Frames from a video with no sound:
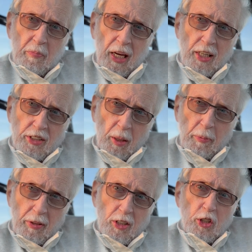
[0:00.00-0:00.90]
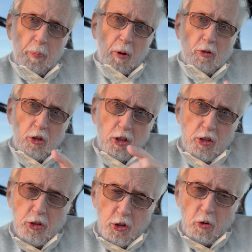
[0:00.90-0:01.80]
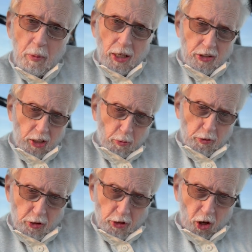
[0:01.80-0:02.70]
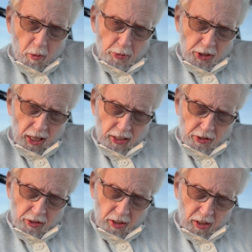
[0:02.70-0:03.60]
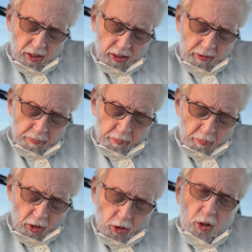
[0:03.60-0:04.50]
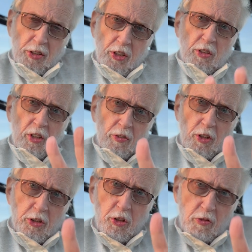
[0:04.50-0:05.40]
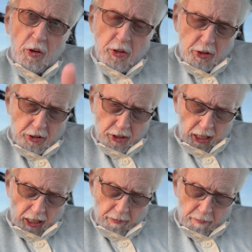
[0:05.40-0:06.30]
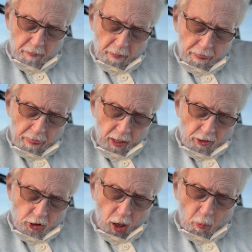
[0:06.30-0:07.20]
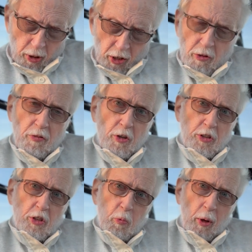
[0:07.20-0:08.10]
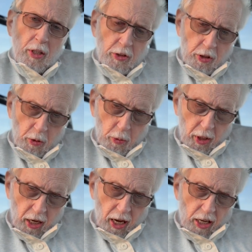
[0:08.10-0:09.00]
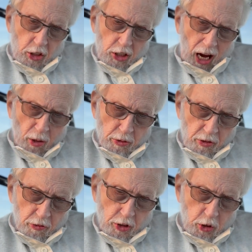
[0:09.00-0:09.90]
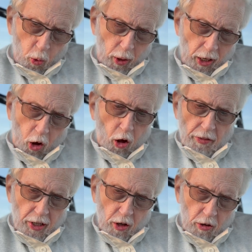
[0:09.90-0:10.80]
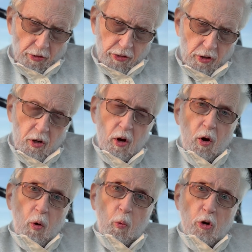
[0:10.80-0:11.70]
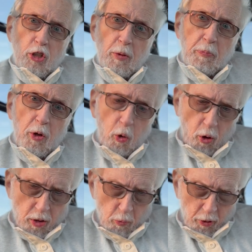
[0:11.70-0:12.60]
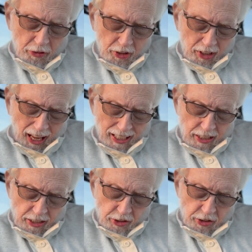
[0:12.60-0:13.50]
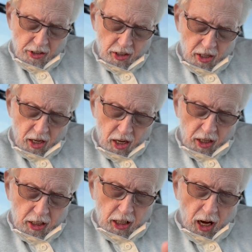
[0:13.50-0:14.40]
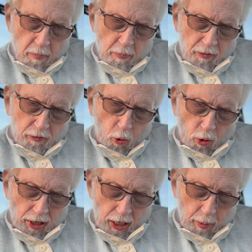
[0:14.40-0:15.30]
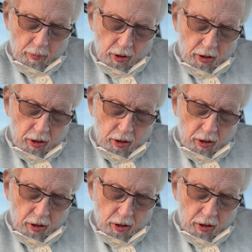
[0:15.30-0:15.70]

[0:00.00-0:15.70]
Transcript: And it's something that's supposed to consume us. That's what the psalm says. So listen to the first two verses again. Psalm 100, verses 1 and 2. Shout for joy, all the earth. Worship the Lord with gladness. Come before him.